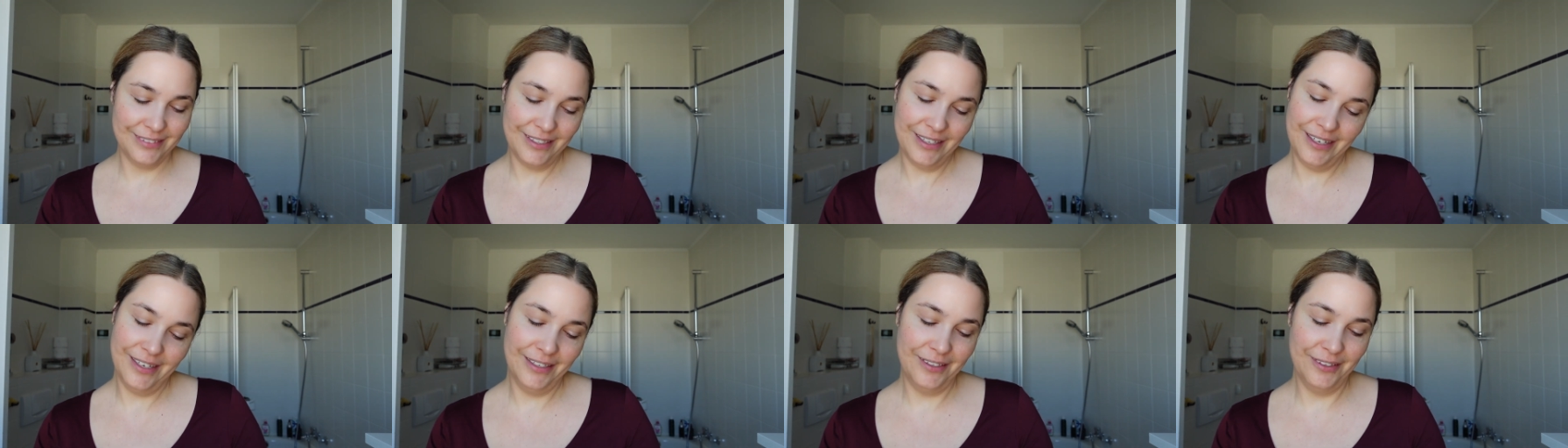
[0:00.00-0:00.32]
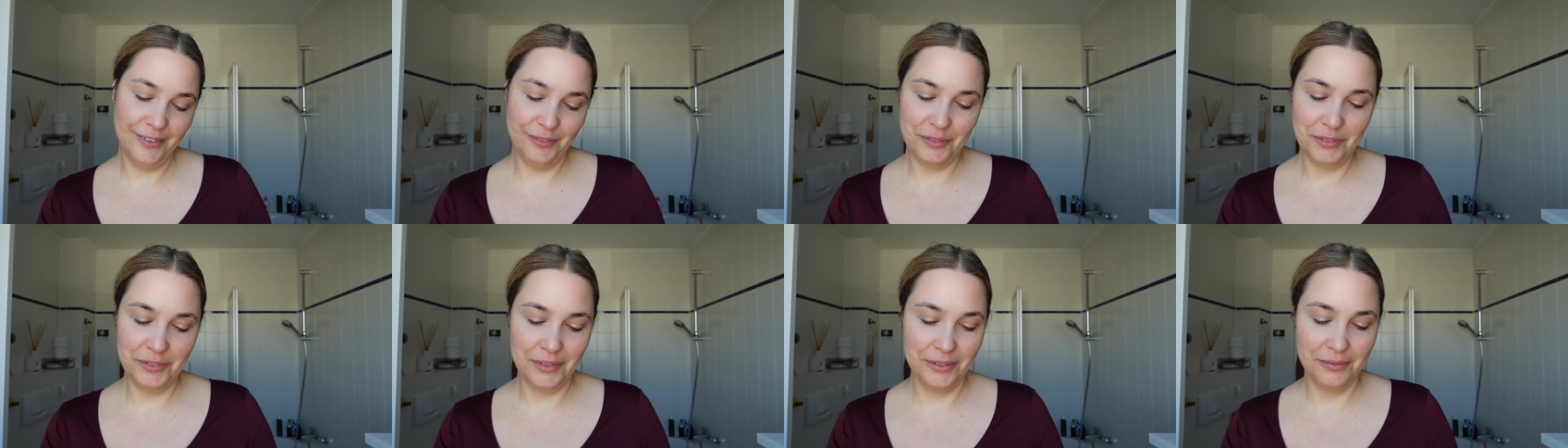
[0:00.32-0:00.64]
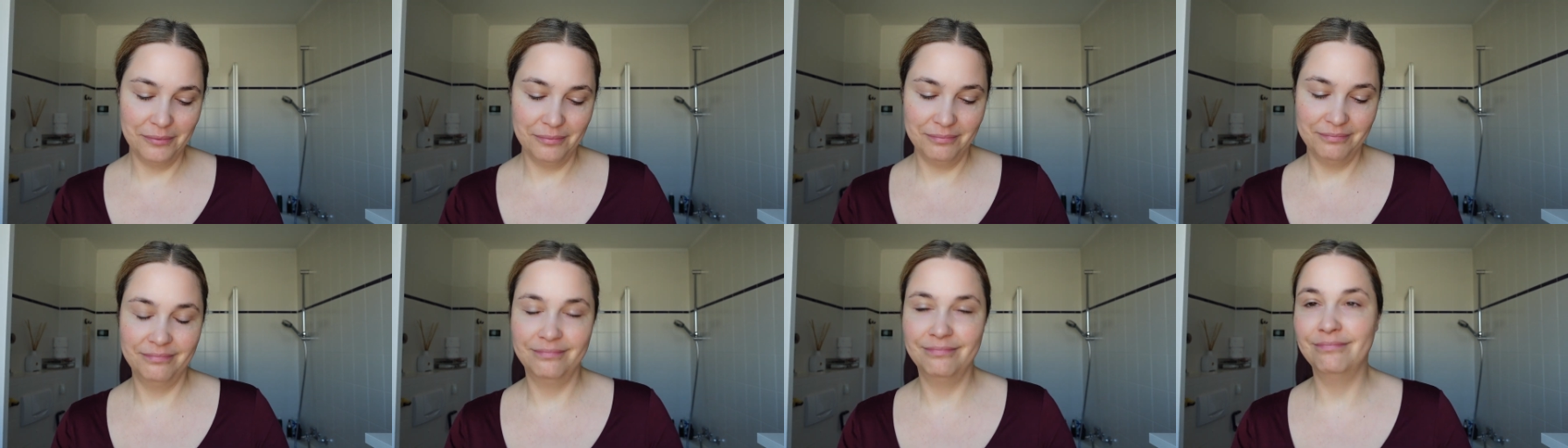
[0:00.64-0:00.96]
kind of
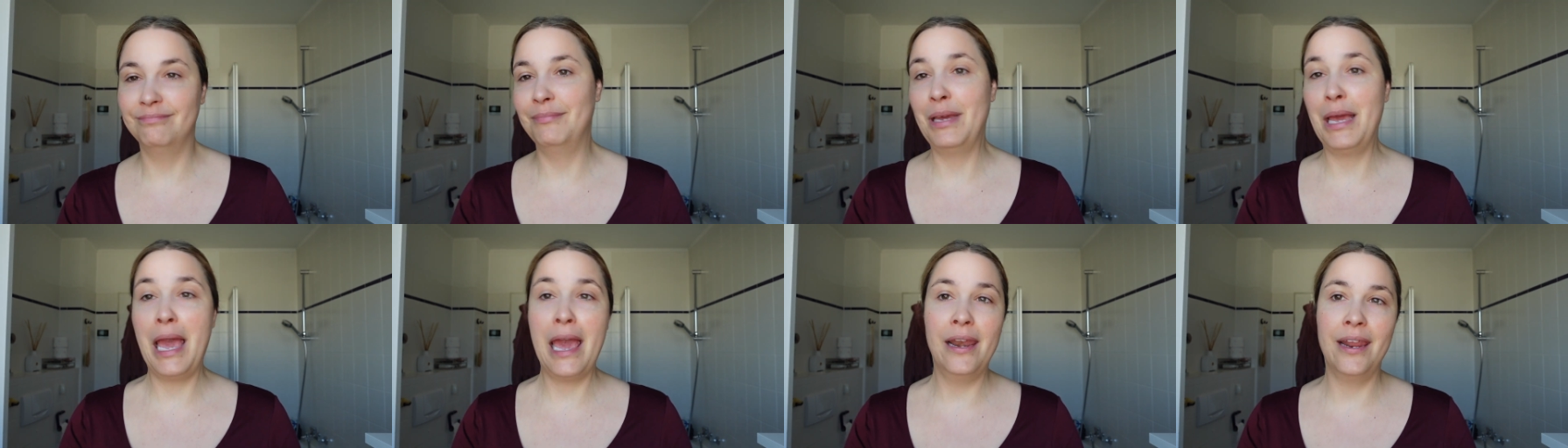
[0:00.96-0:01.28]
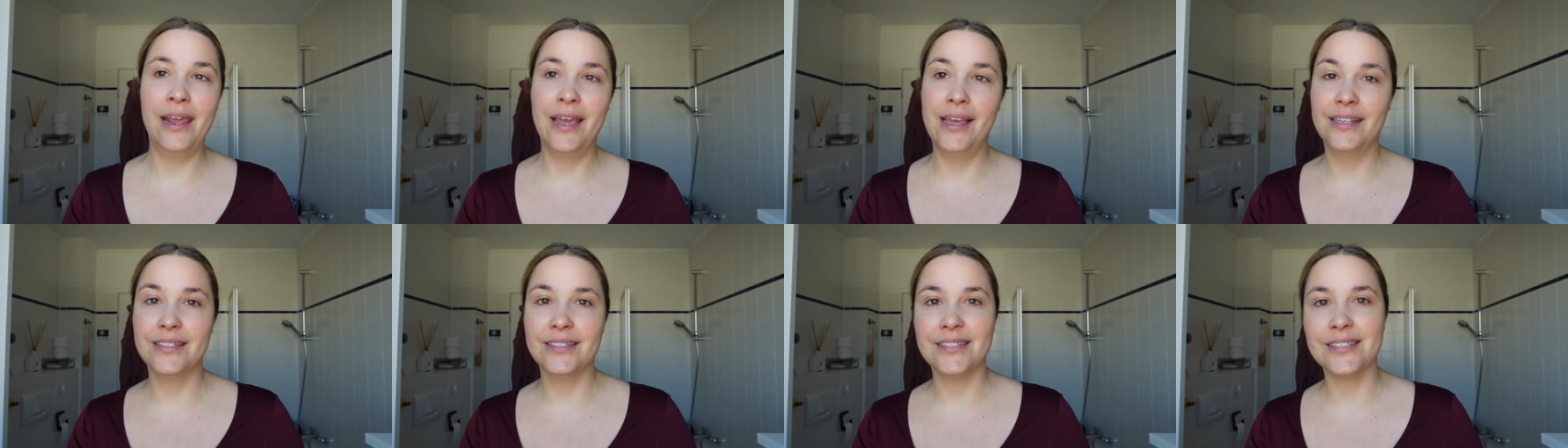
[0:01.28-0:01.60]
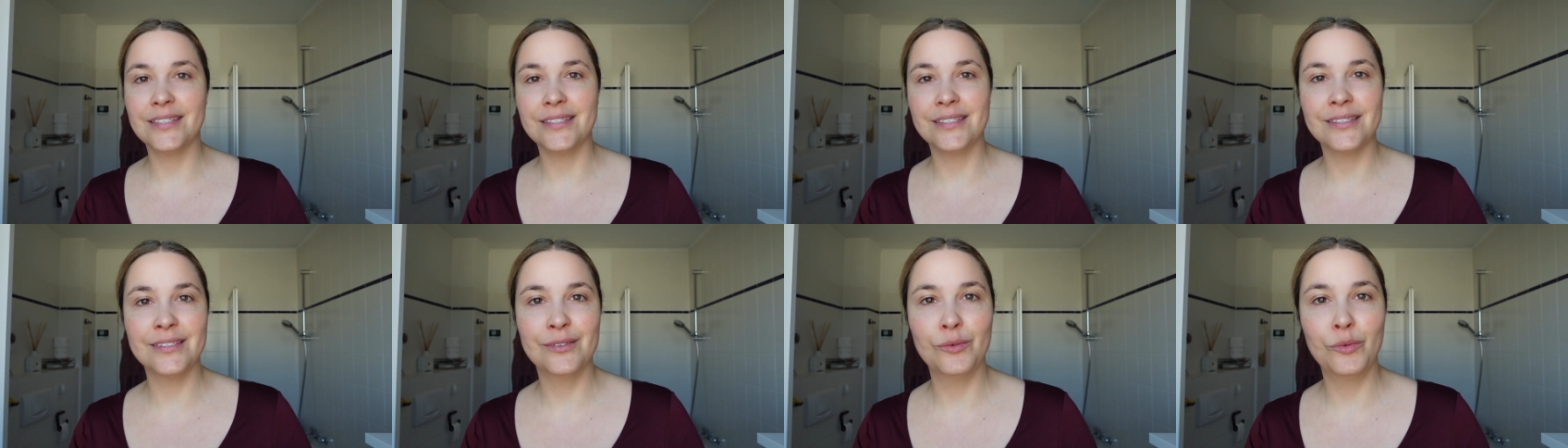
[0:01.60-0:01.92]
a
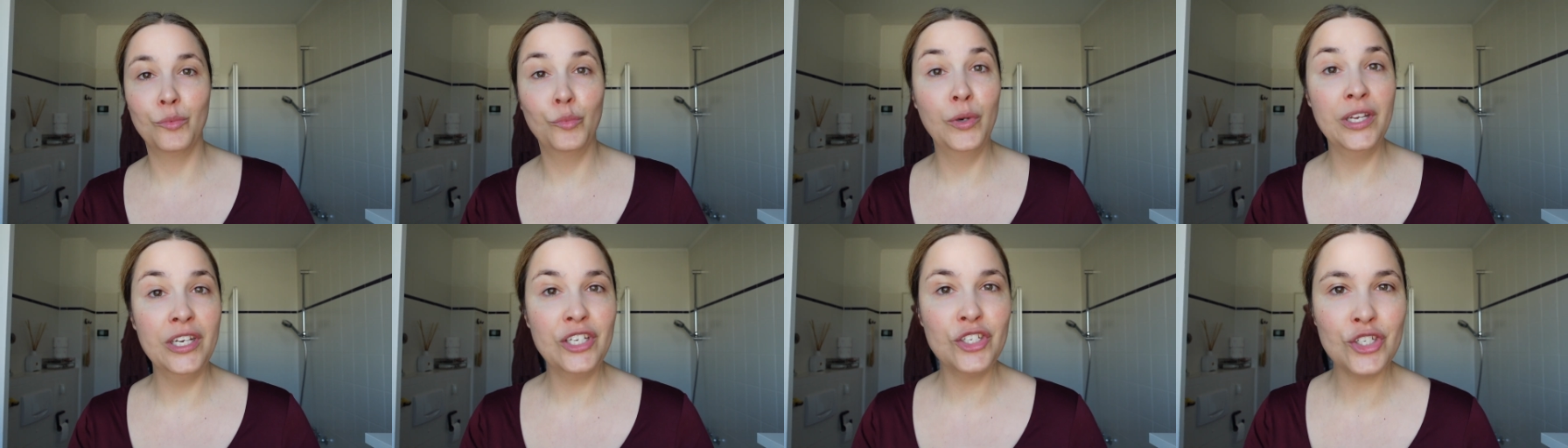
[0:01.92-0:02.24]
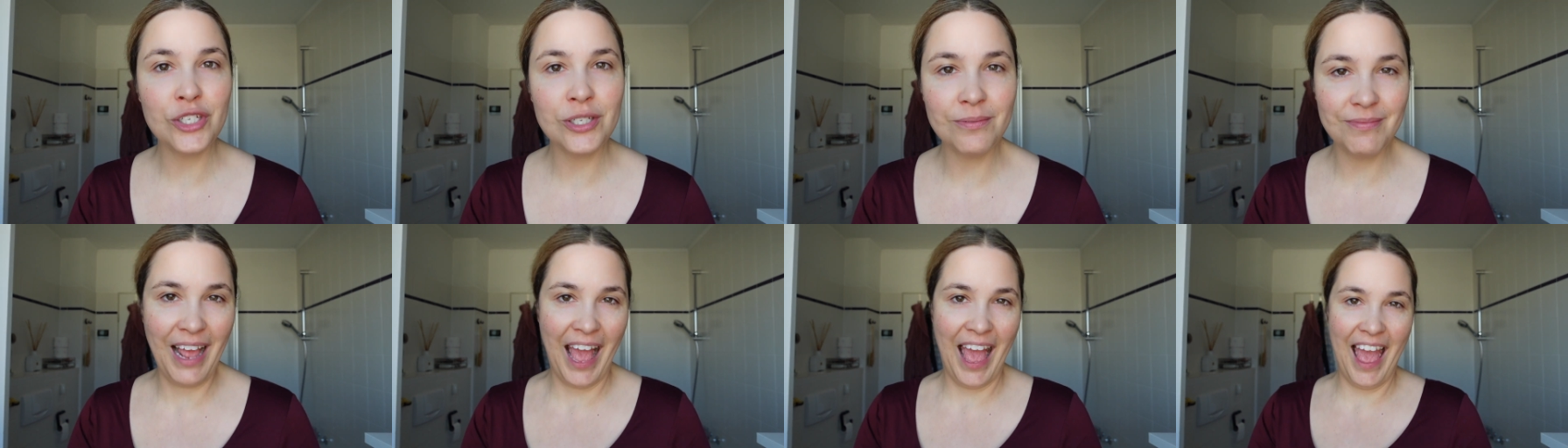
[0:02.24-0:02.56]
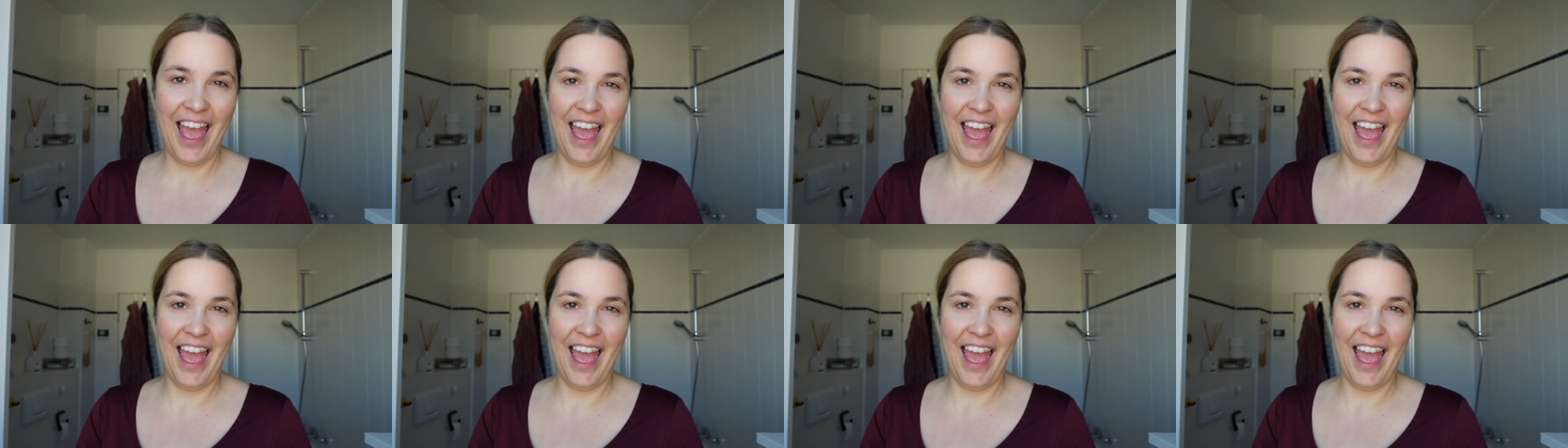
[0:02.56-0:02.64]
badass witch